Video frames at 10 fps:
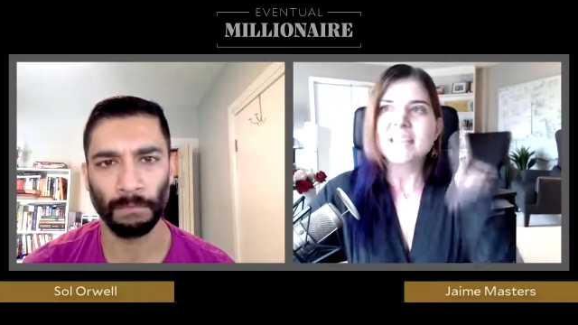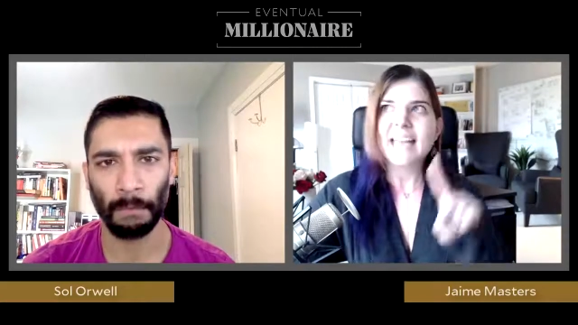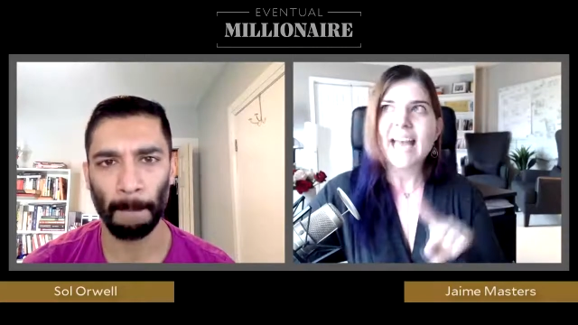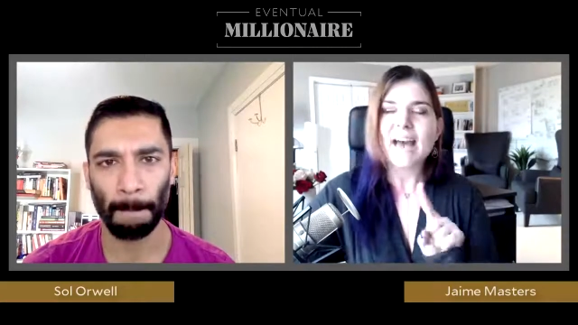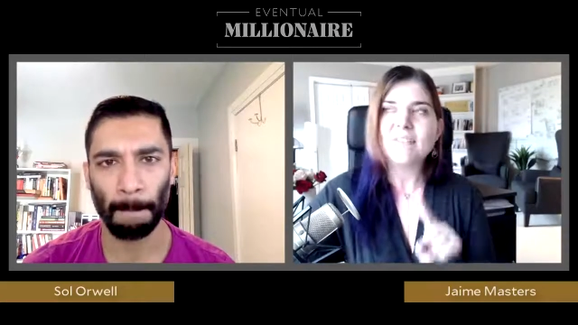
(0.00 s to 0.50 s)

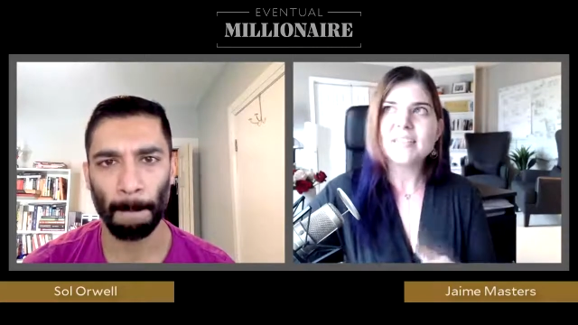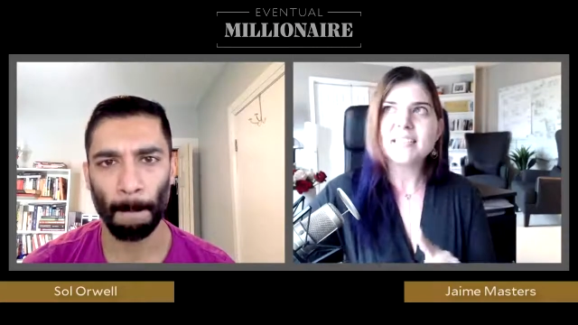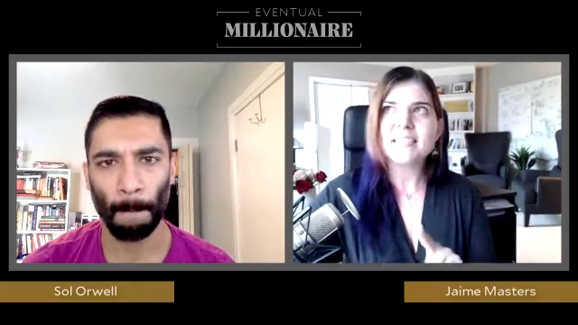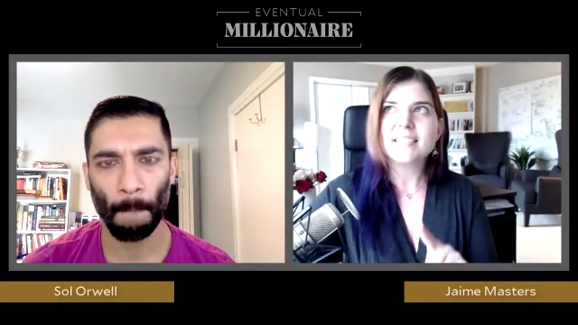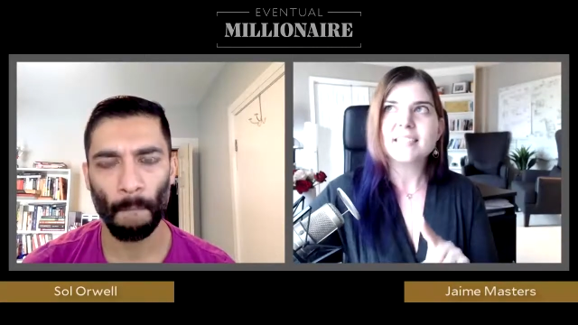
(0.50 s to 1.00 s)
Speaker 1: but they
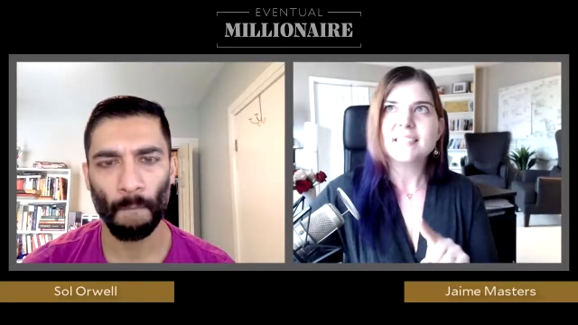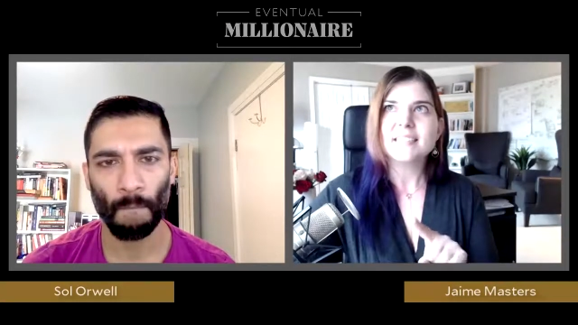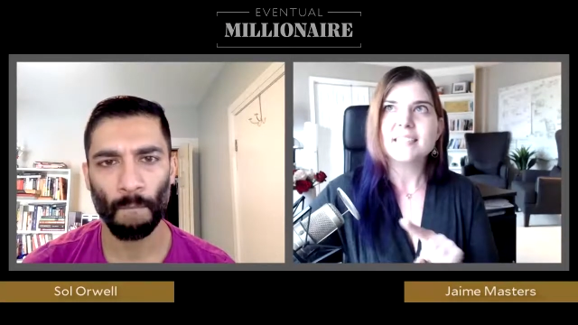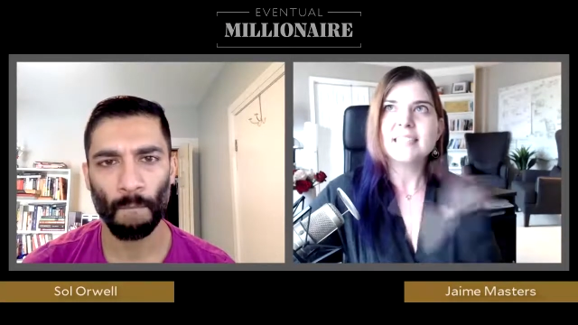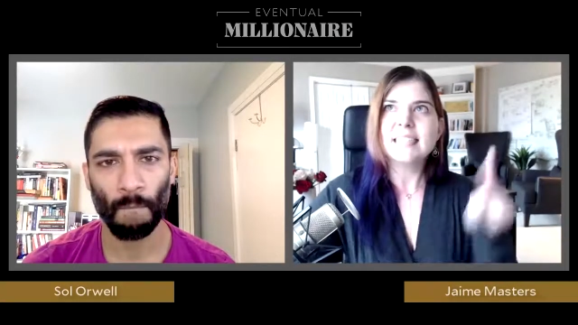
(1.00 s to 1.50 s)
haven't
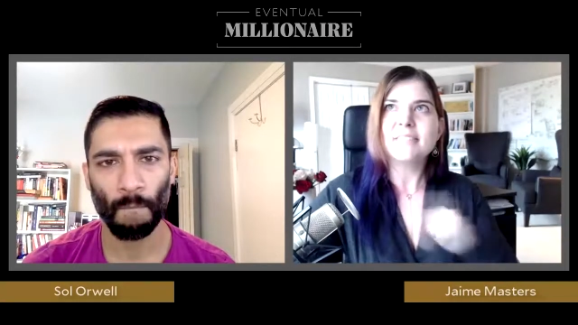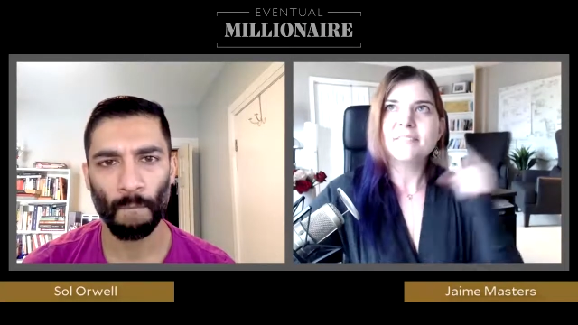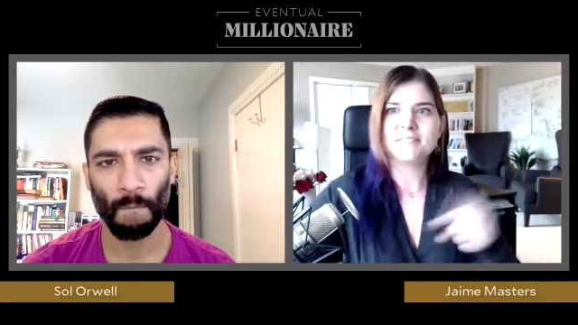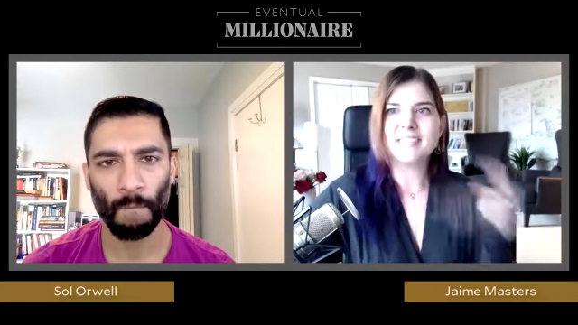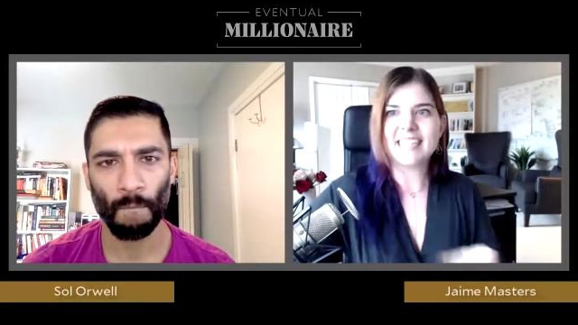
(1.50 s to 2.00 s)

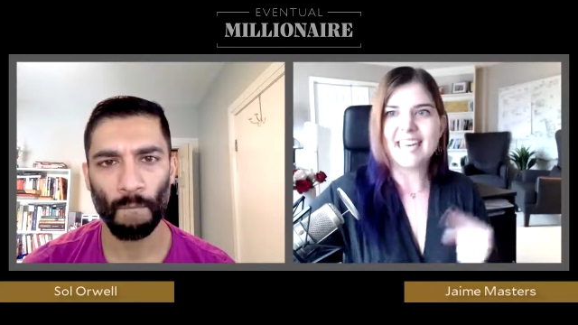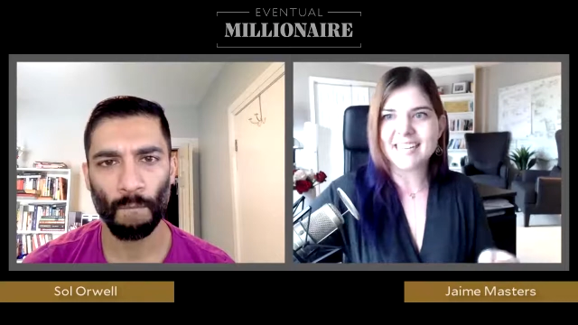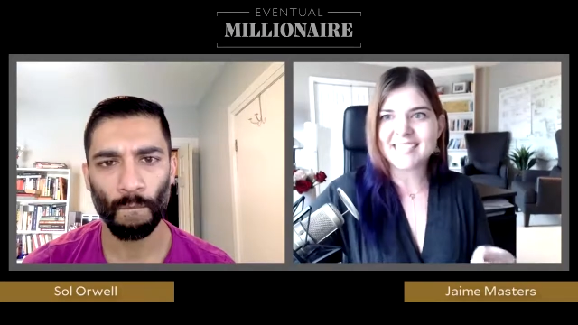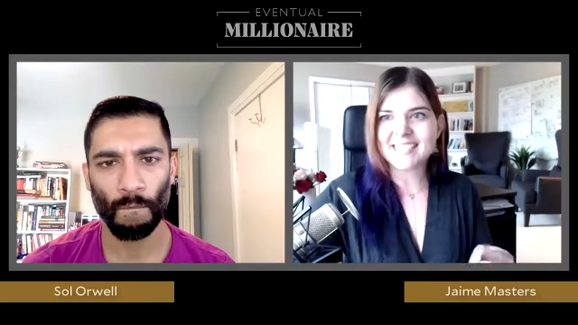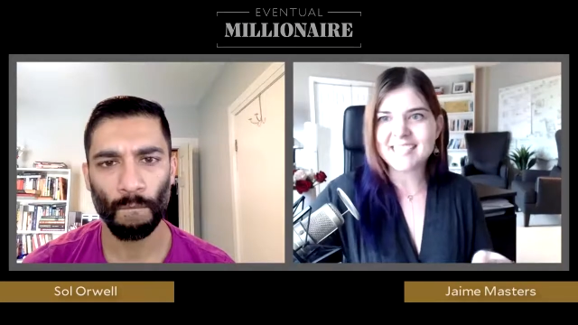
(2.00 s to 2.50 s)
lived
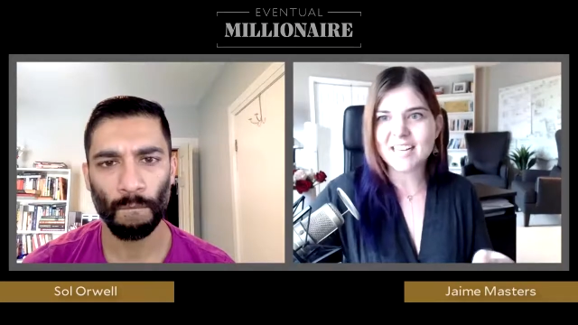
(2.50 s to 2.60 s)
it.